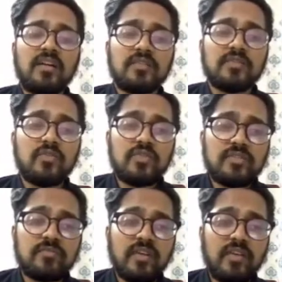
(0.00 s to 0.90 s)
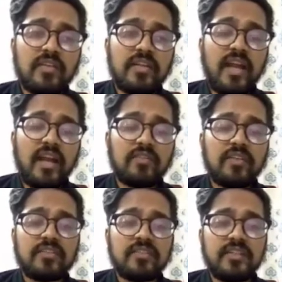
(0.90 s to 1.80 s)
those country have the
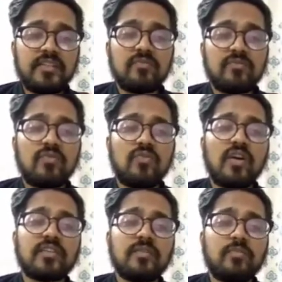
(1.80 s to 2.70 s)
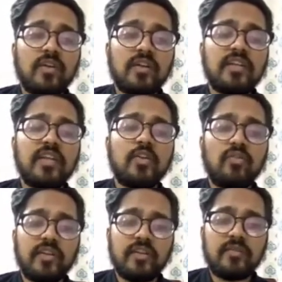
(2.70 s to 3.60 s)
residents who are the product
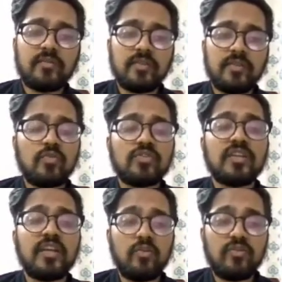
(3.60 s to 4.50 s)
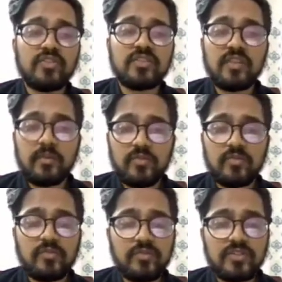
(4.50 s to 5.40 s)
innovator. The most innovation comes from the
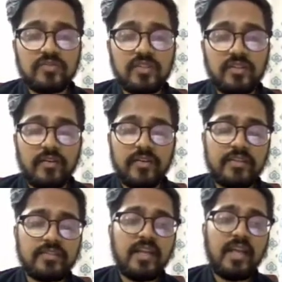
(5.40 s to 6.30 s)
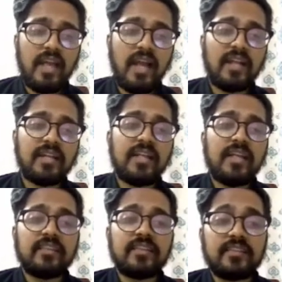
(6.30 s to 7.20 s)
first world countries, and
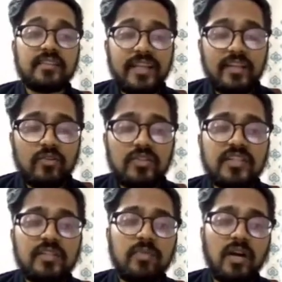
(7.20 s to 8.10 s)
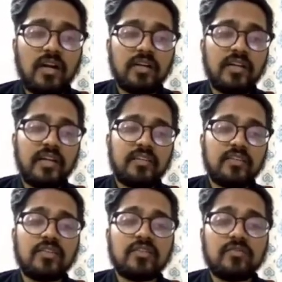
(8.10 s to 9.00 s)
the technological part in the
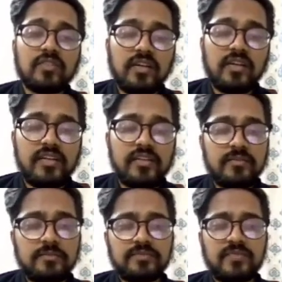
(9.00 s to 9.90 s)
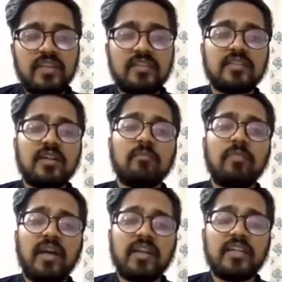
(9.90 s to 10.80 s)
third world countries is
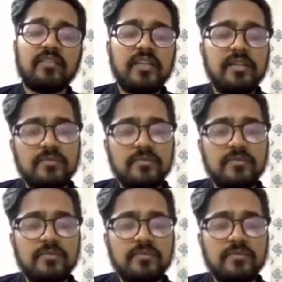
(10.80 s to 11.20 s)
comparatively